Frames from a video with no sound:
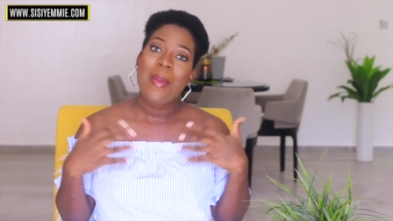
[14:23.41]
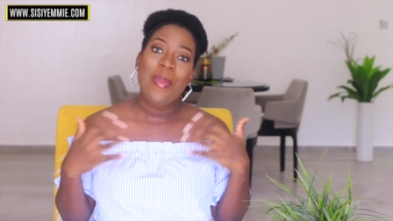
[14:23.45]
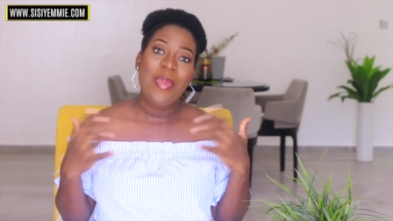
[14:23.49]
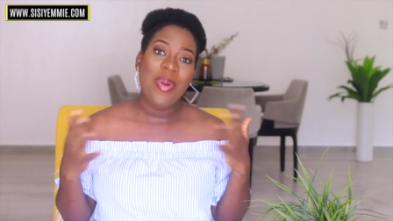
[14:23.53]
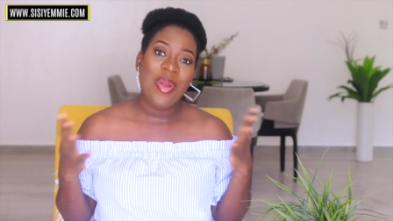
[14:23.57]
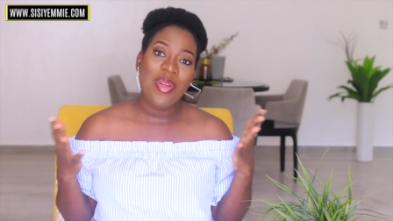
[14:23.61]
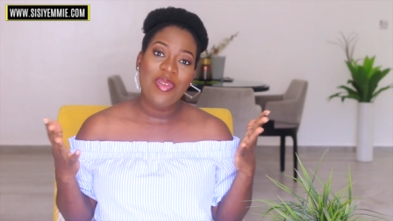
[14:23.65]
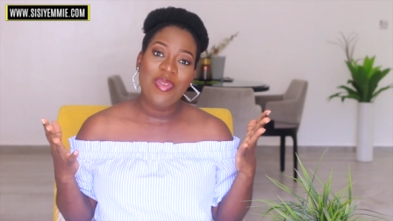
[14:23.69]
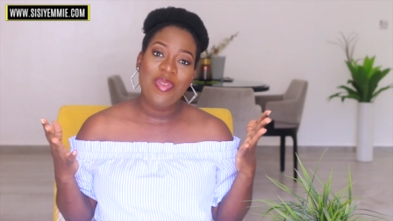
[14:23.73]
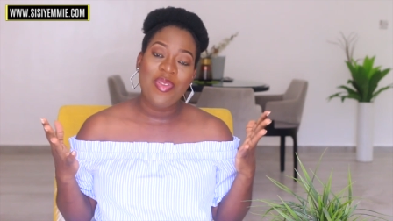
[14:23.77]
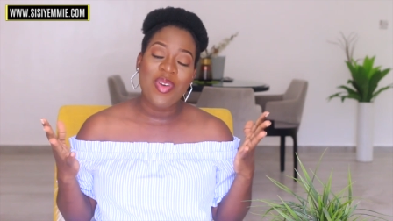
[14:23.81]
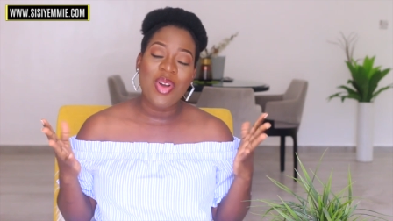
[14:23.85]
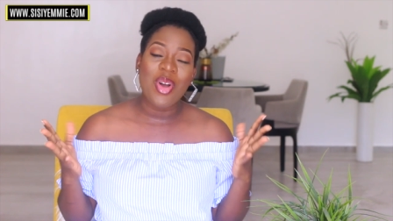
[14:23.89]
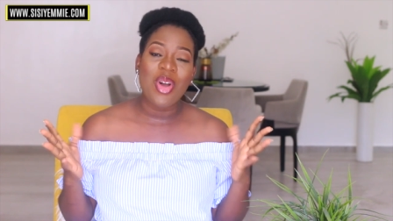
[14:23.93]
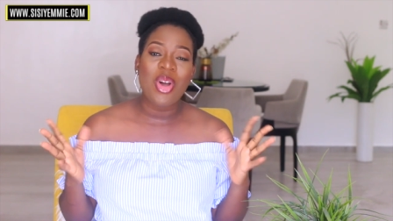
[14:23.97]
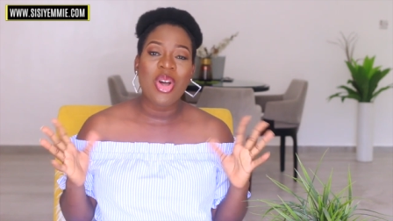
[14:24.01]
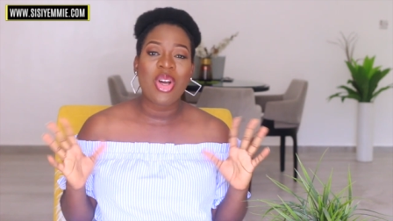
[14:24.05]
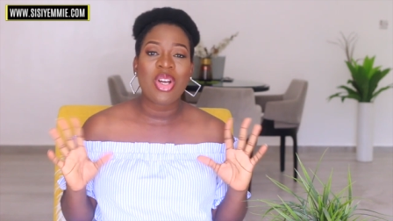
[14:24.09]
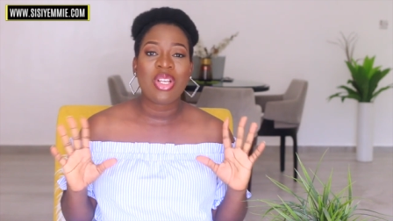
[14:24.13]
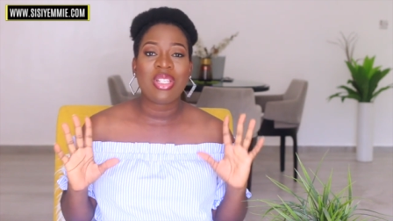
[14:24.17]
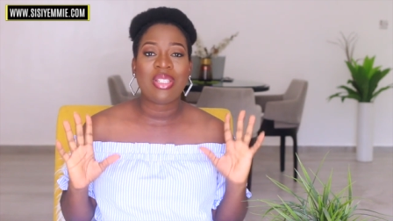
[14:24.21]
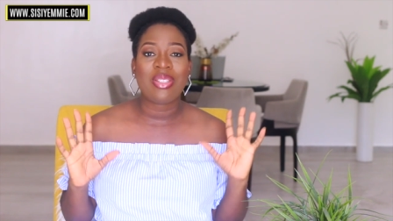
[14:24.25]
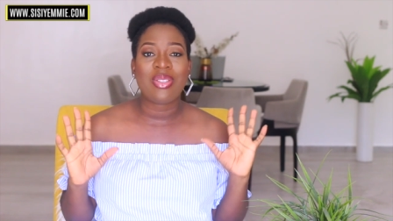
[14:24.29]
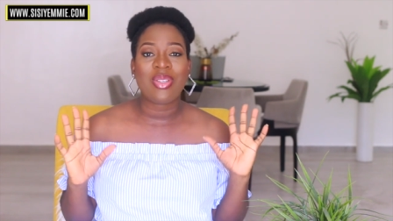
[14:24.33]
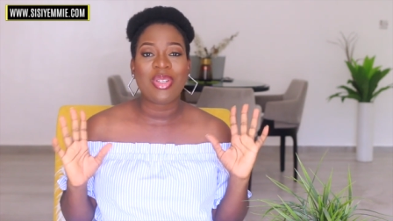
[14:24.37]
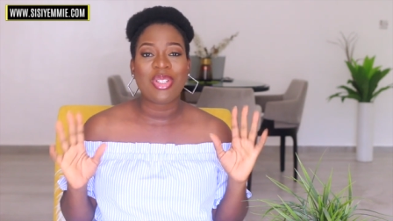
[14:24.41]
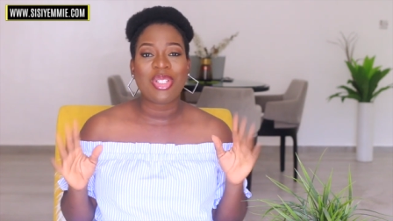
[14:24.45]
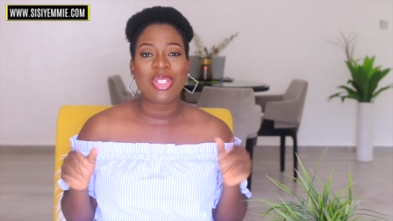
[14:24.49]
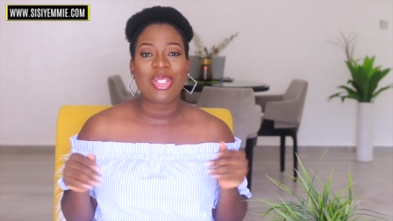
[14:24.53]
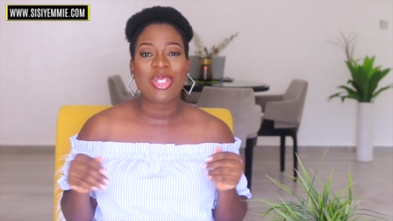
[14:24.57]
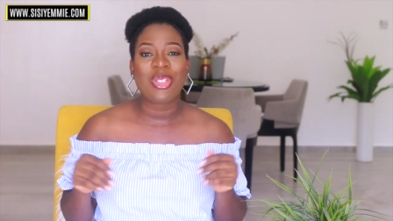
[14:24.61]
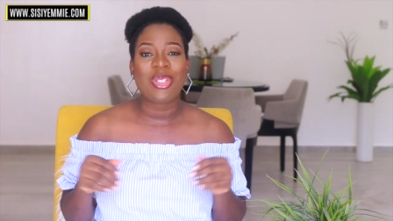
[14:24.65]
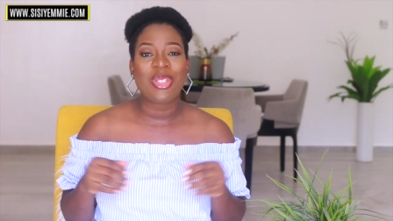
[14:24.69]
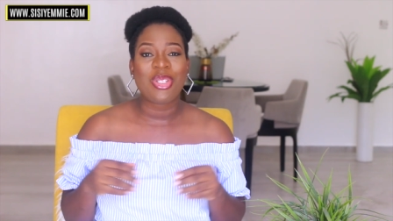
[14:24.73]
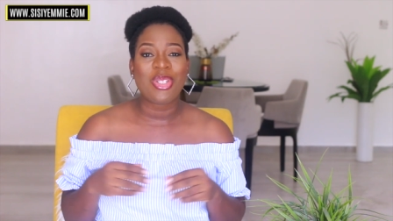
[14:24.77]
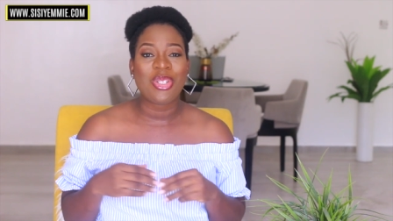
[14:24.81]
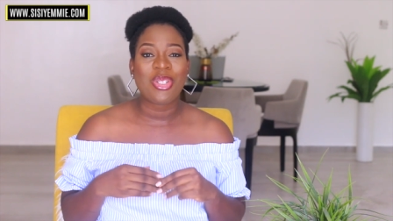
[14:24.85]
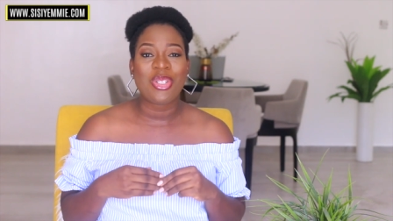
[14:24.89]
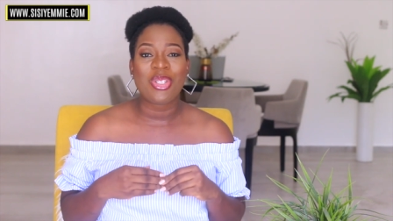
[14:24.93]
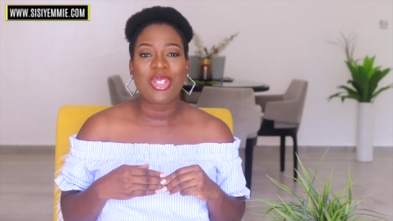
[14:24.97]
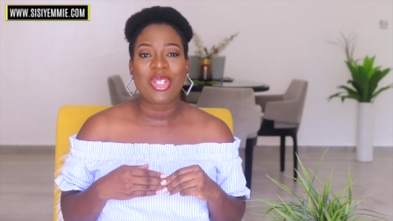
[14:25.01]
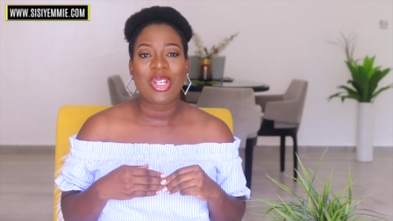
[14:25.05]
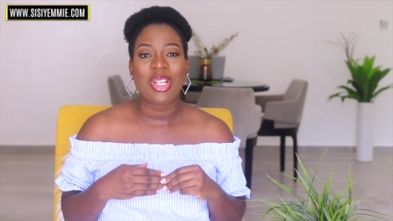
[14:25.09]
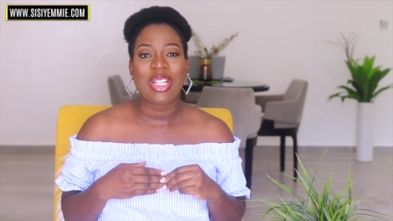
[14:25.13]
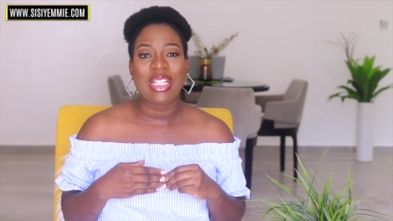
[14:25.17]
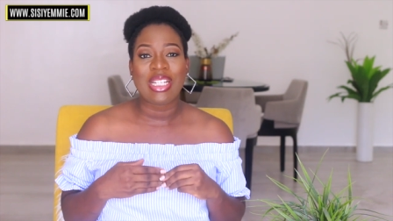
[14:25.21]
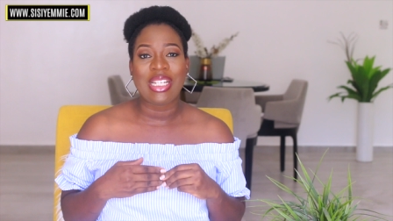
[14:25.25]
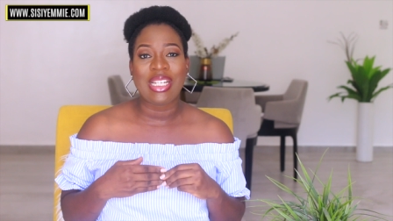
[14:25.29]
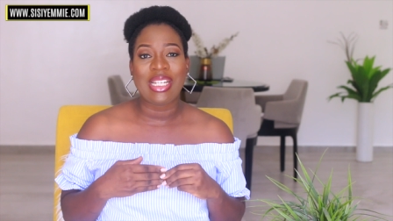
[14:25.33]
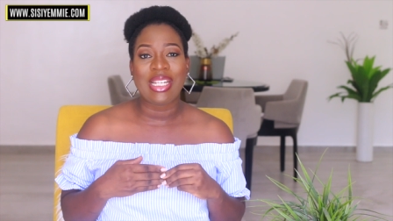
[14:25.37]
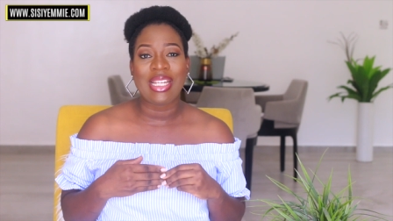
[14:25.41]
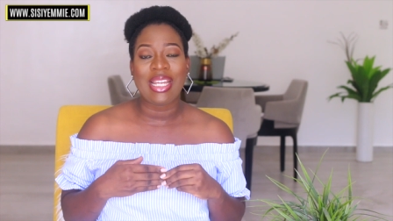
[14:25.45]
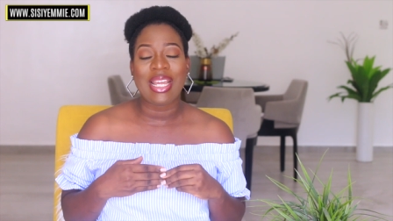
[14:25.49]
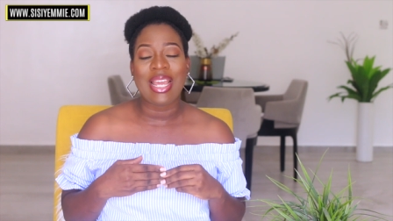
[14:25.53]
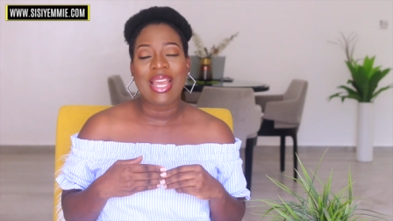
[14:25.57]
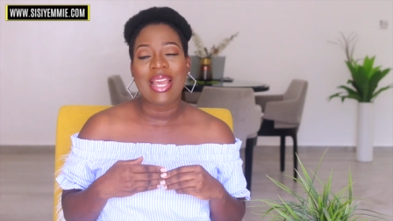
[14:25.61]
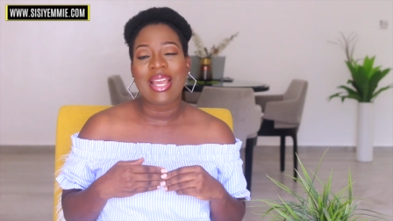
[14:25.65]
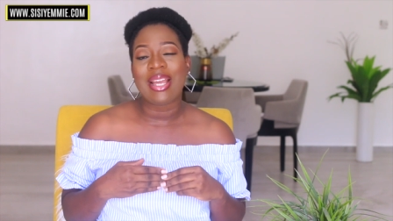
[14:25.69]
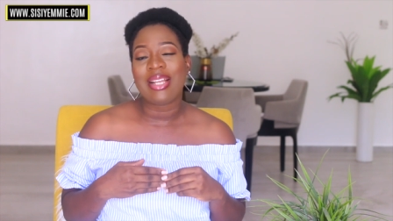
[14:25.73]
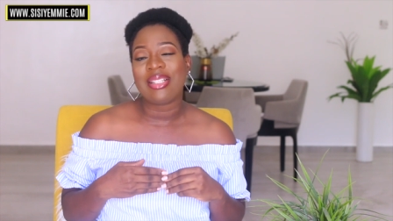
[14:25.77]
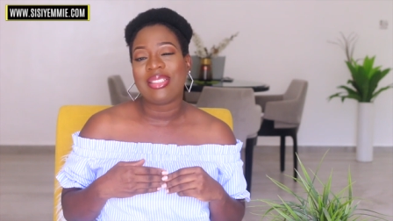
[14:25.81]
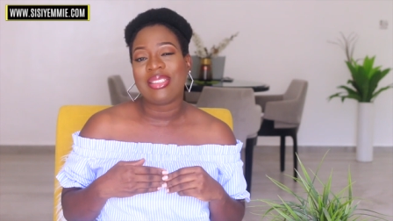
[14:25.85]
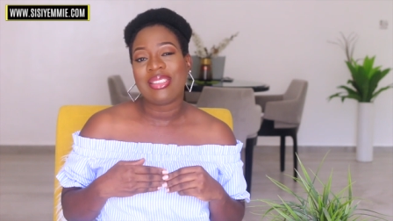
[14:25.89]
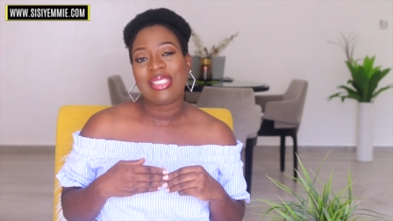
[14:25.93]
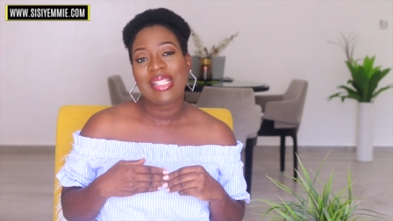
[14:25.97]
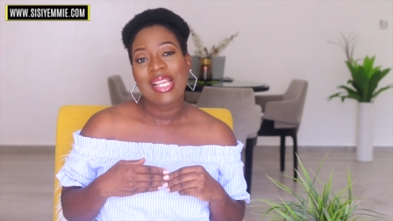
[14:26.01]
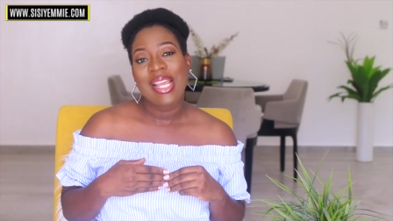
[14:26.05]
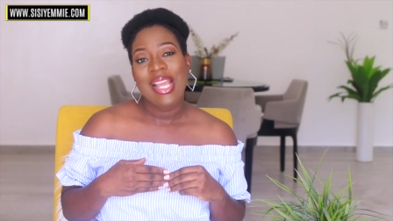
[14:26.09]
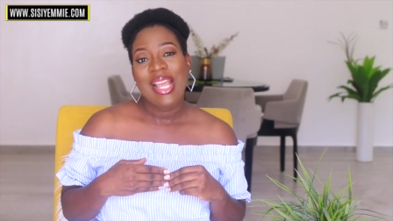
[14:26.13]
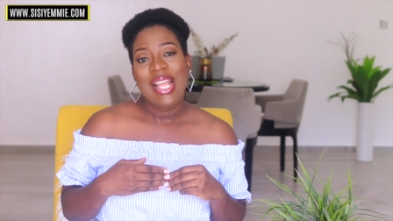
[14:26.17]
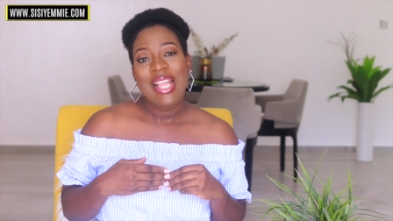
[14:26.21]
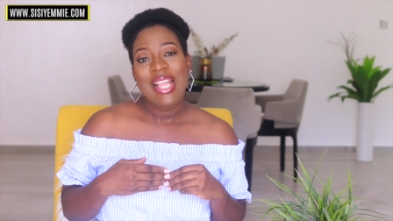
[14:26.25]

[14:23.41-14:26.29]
Pray for us on this new journey, and